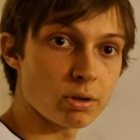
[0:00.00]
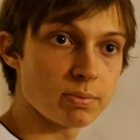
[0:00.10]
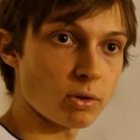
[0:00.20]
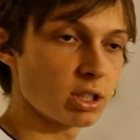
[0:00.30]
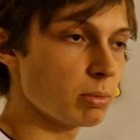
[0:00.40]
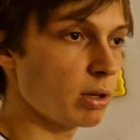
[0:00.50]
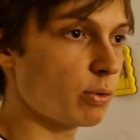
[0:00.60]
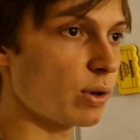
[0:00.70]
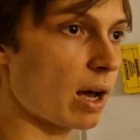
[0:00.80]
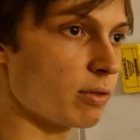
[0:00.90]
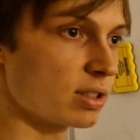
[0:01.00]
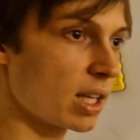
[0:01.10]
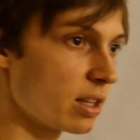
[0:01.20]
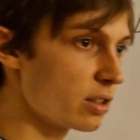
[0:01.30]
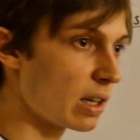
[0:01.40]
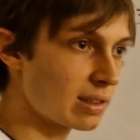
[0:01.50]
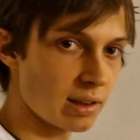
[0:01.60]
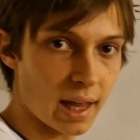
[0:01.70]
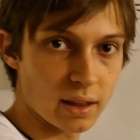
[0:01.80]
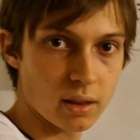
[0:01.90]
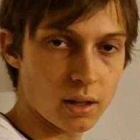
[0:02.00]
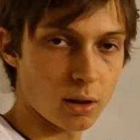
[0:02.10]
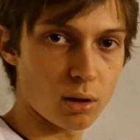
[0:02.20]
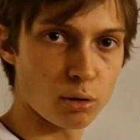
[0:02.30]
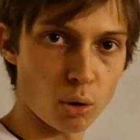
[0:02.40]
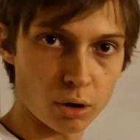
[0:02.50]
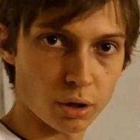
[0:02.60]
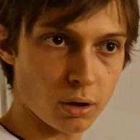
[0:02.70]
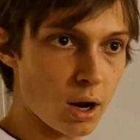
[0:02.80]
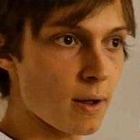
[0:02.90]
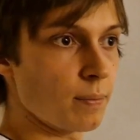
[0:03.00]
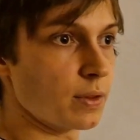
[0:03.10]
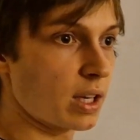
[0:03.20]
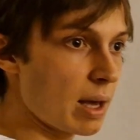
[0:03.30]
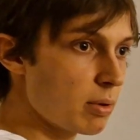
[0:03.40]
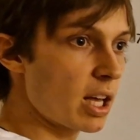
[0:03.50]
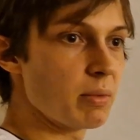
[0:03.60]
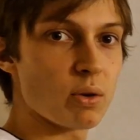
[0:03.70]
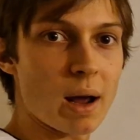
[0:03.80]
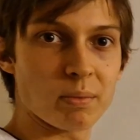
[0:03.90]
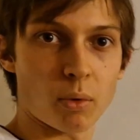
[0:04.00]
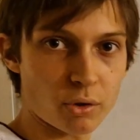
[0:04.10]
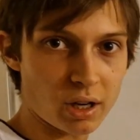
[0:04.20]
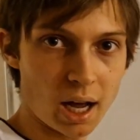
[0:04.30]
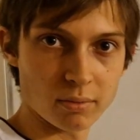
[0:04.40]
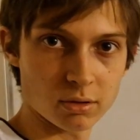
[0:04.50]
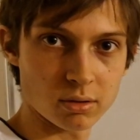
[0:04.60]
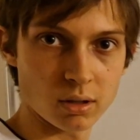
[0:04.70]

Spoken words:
it's possible if we have a cylinder that's longer, the cable can be wrapped more times.